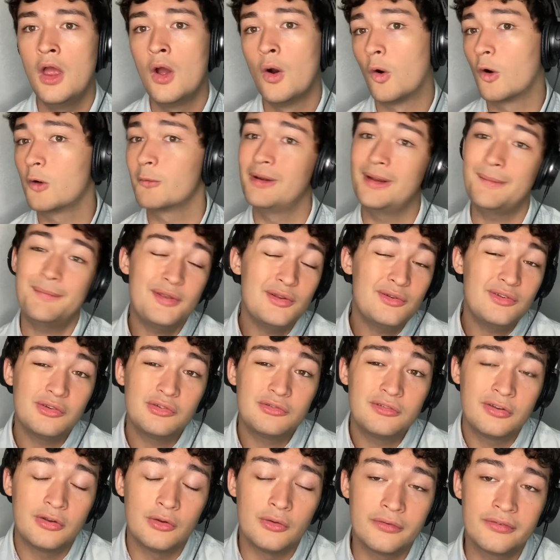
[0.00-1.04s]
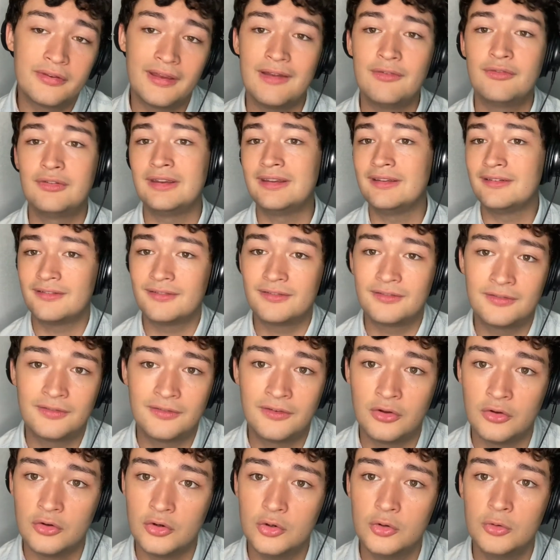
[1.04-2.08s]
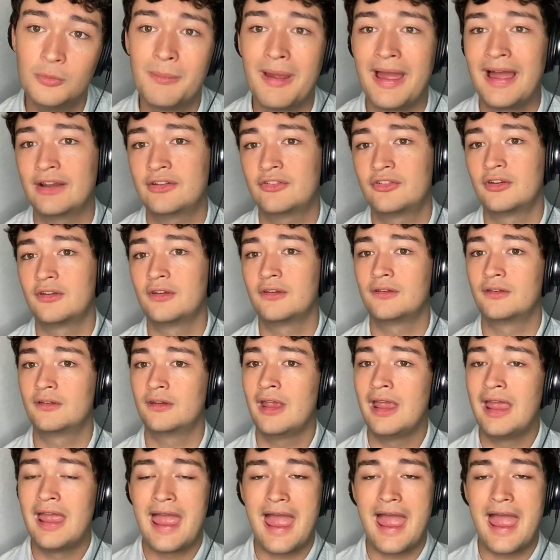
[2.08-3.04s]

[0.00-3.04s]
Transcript: or maybe you do 2 safeties, 2 matches,